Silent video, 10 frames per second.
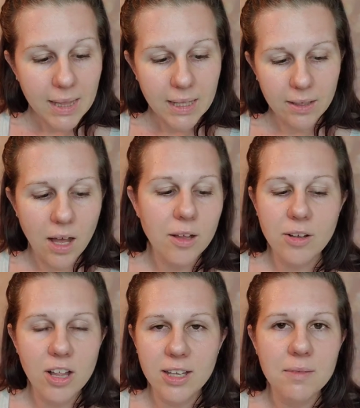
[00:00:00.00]
I'll
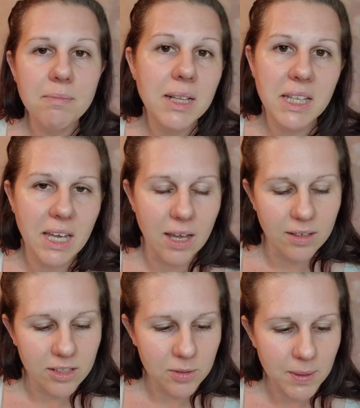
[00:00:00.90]
call it
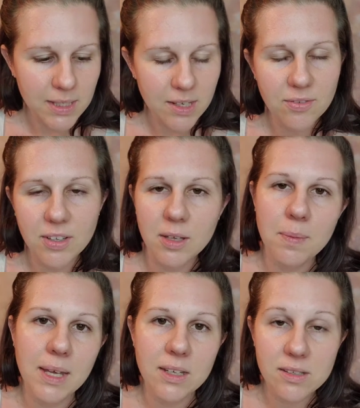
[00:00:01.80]
Milia, just because I feel like
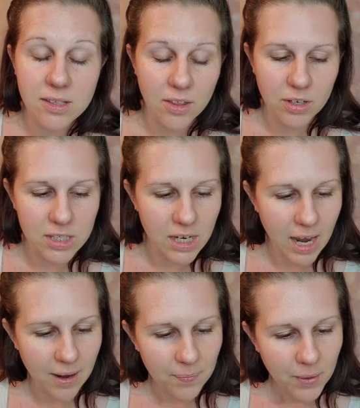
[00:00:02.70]
being Southern
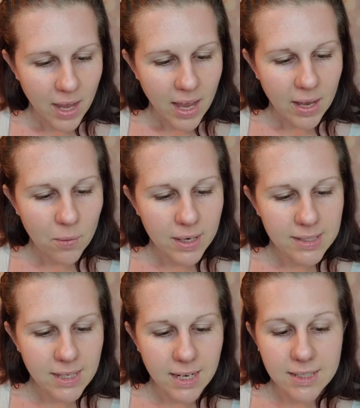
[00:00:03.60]
today. What
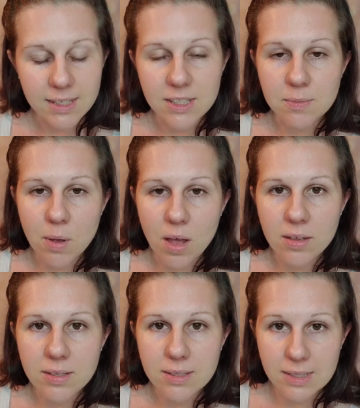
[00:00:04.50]
is it? It's a
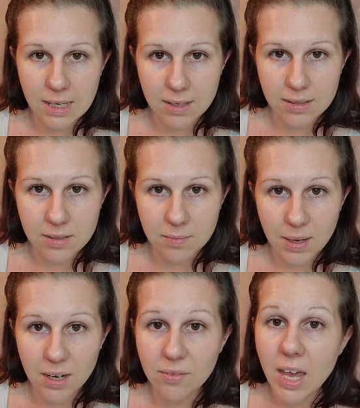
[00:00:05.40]
small cyst
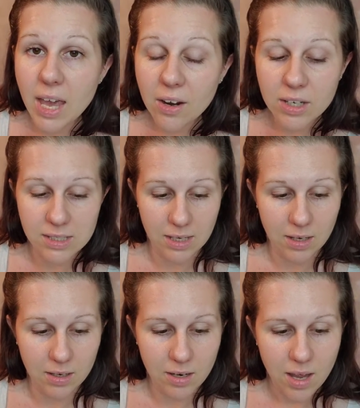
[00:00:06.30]
made of
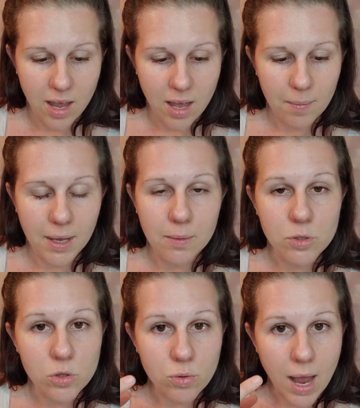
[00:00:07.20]
keratin. It becomes
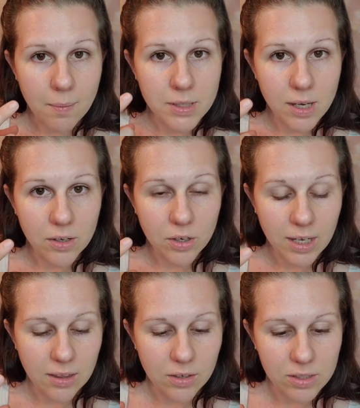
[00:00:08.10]
trapped
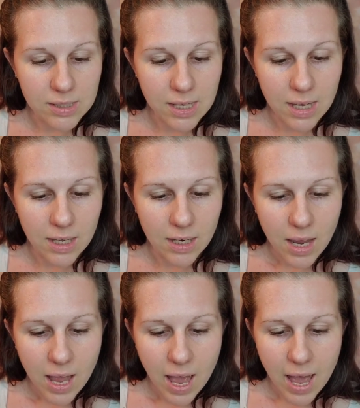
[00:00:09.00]
underneath your skin,
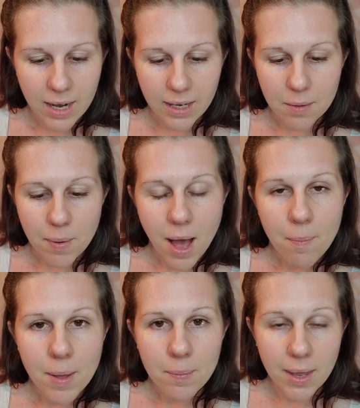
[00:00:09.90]
and it can
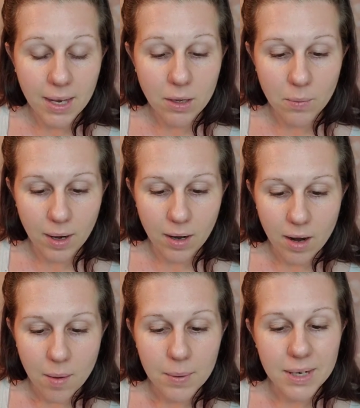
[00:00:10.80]
pop up anywhere,
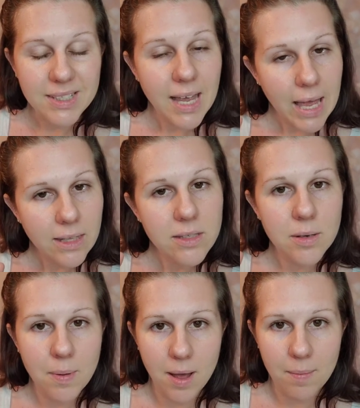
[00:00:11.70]
but it tends to
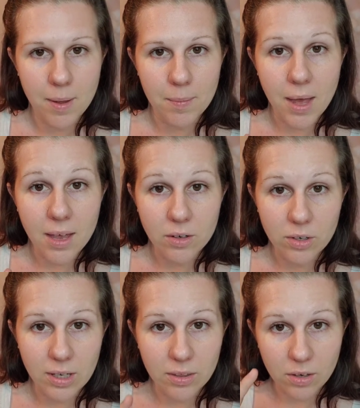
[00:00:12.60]
pop up
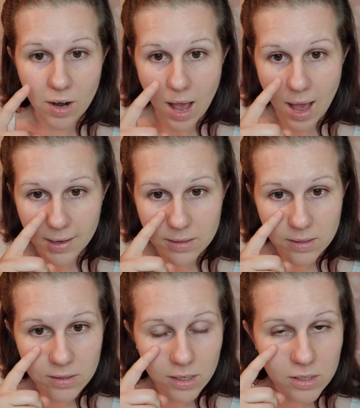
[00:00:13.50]
underneath your eyes,
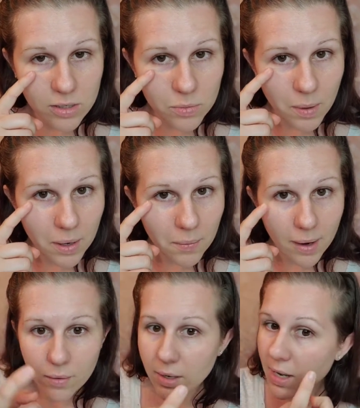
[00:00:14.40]
such as right
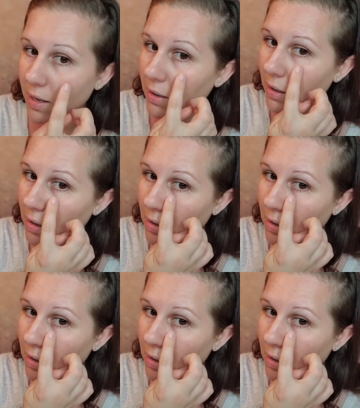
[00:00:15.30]
around here.